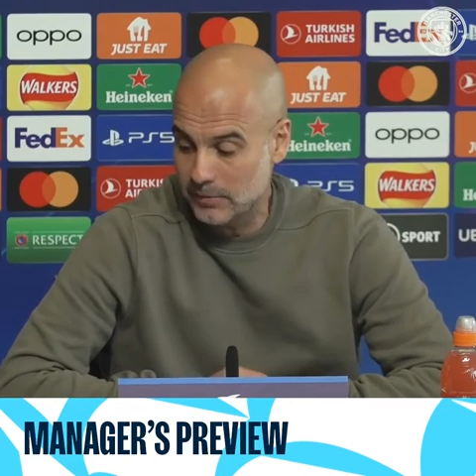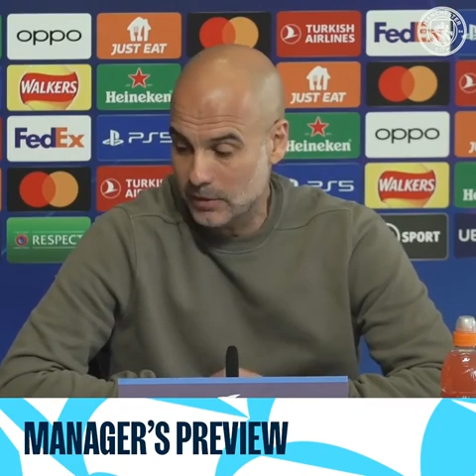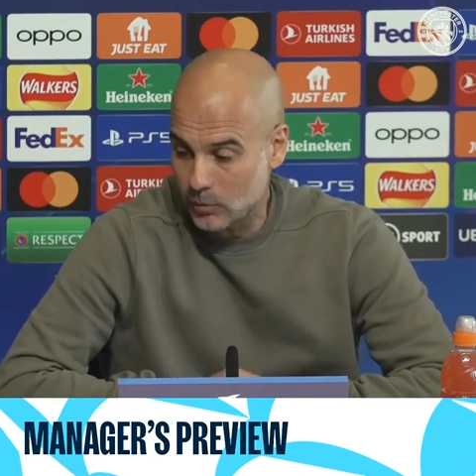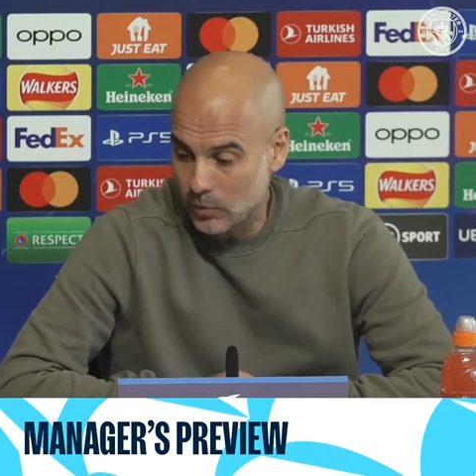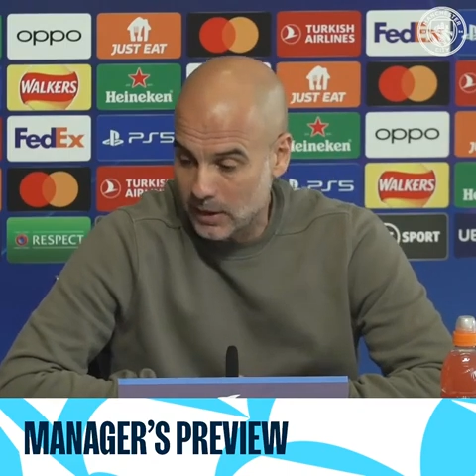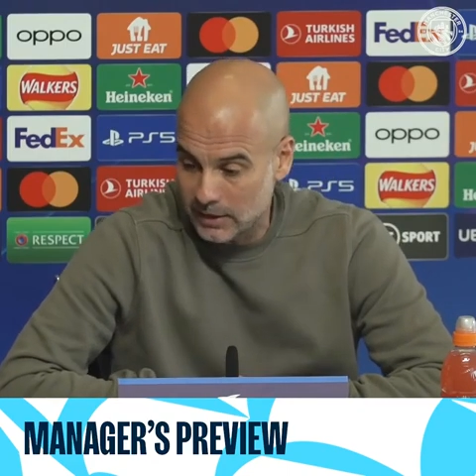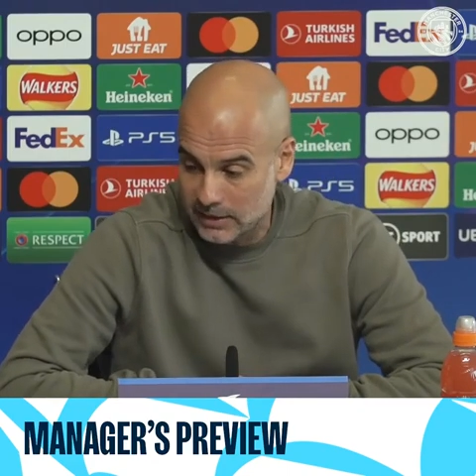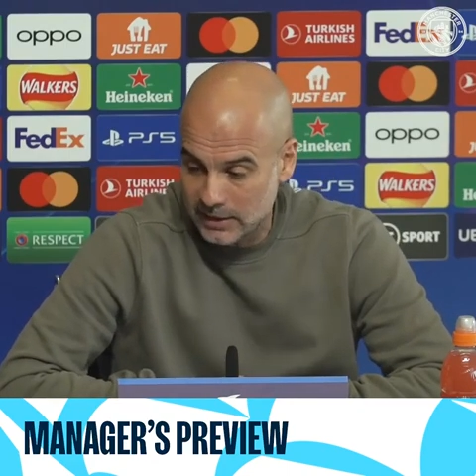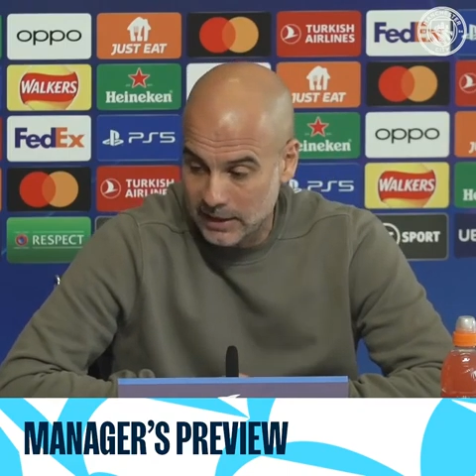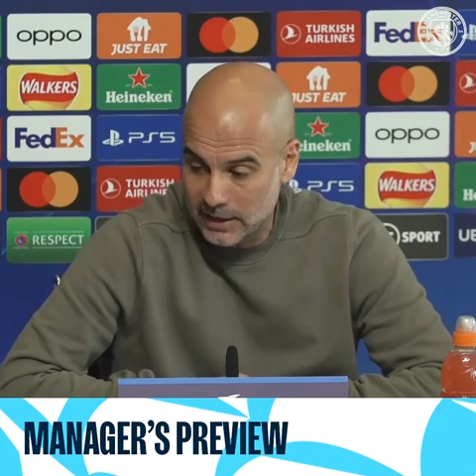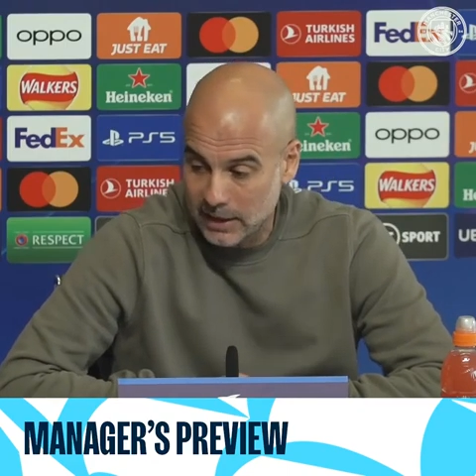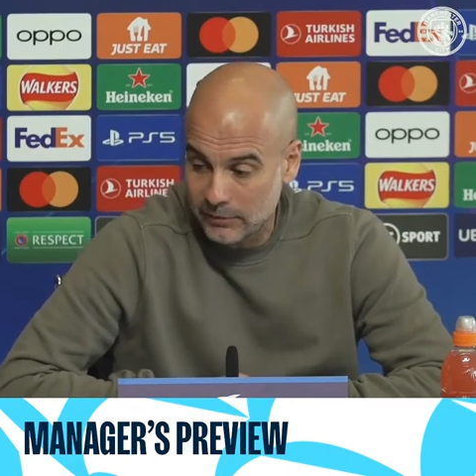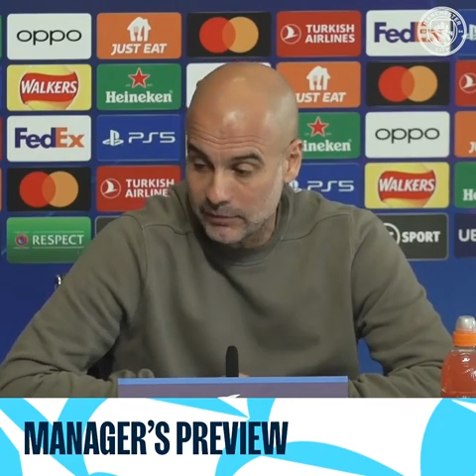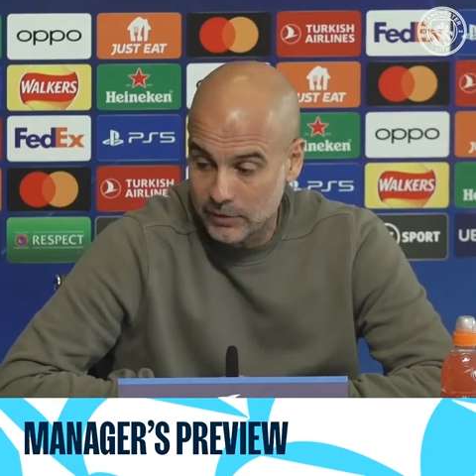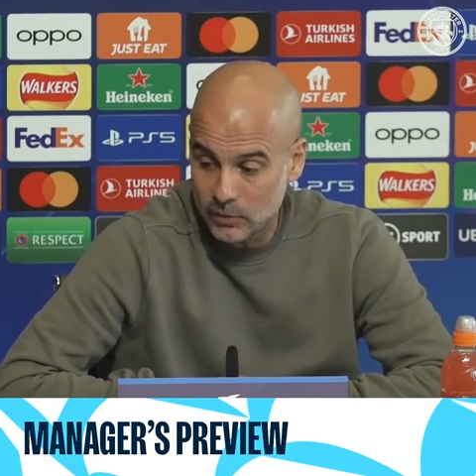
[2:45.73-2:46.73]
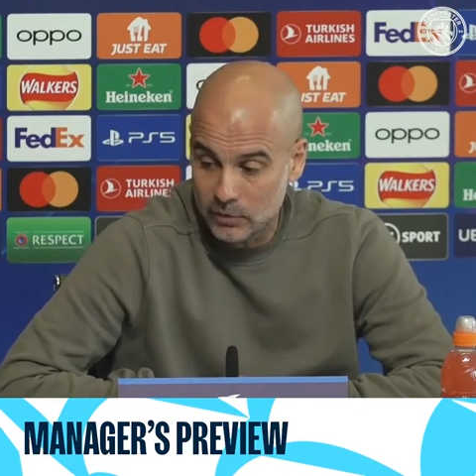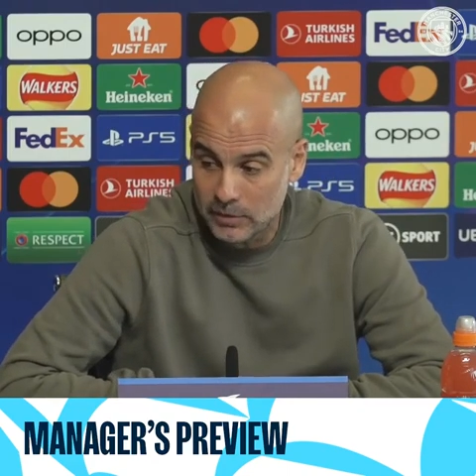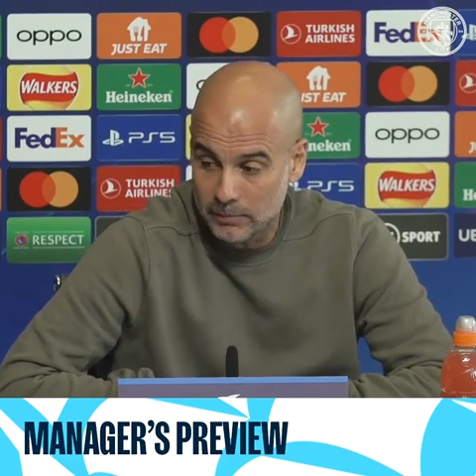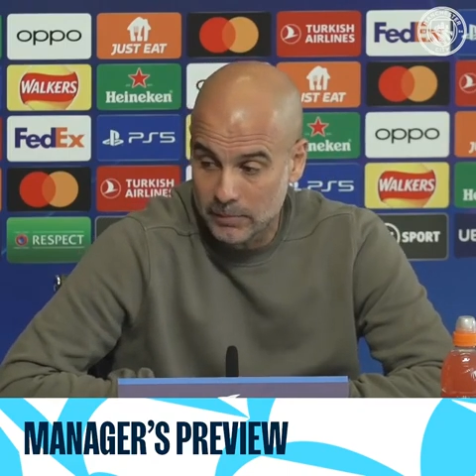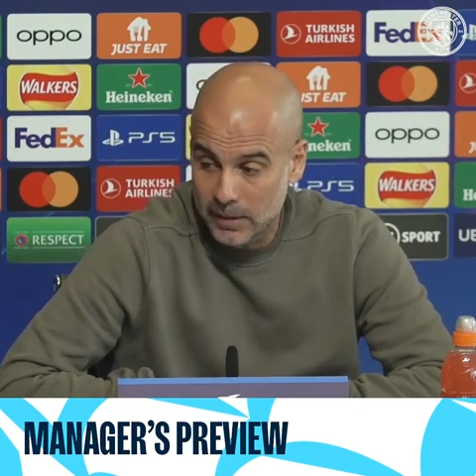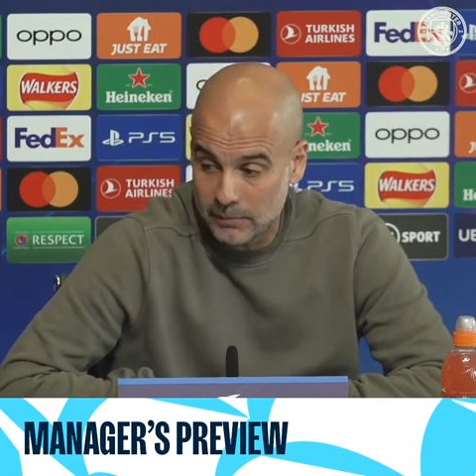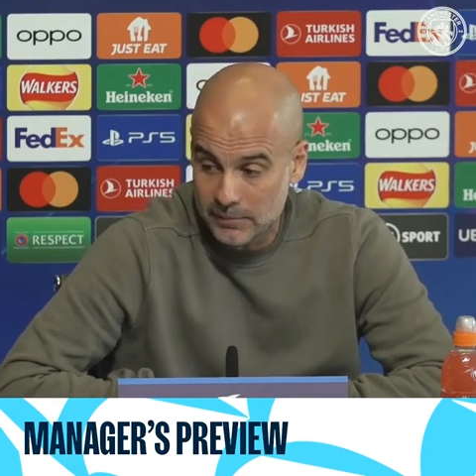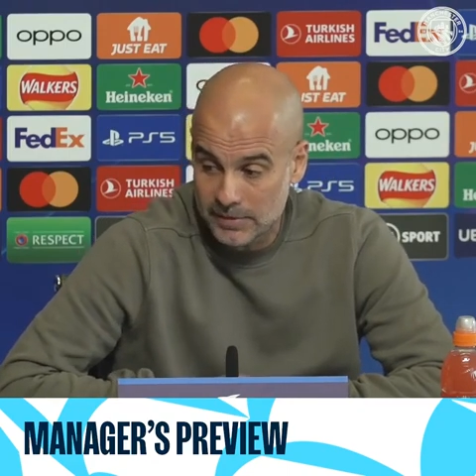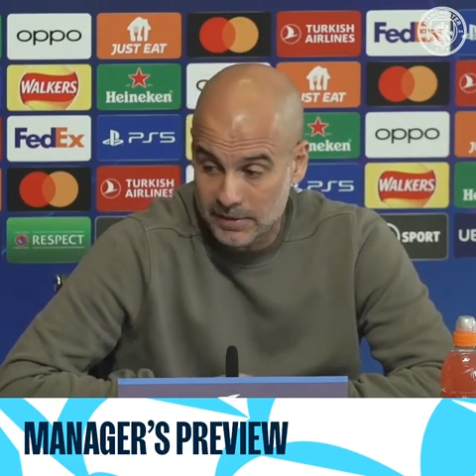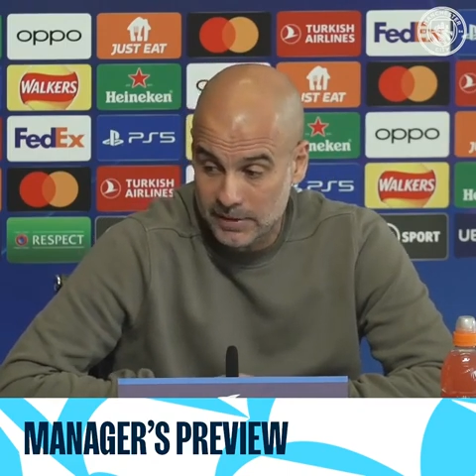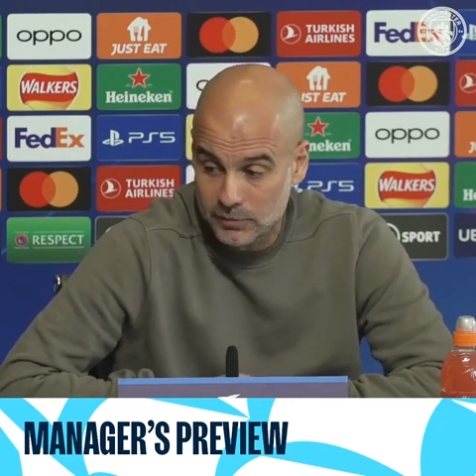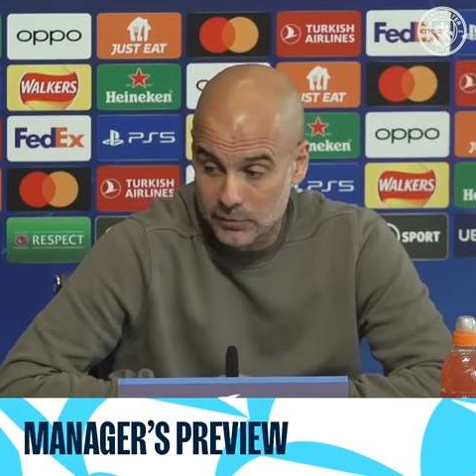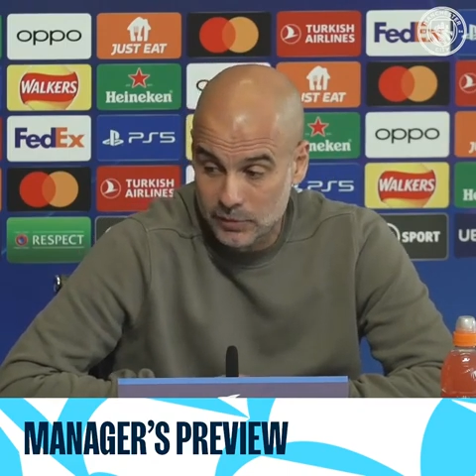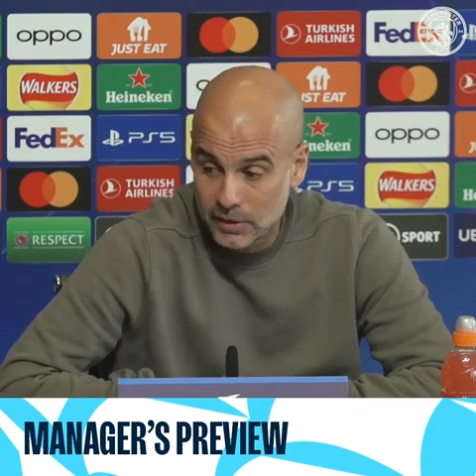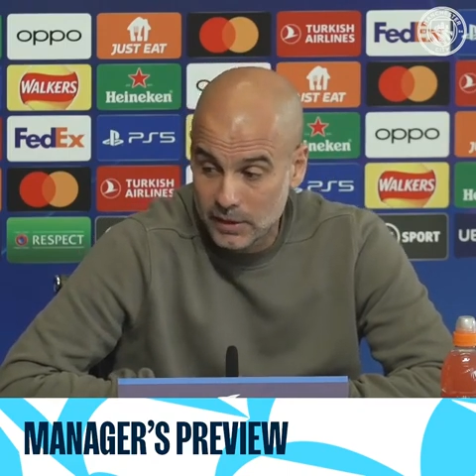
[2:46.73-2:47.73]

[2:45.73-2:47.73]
the quality they have in all departments are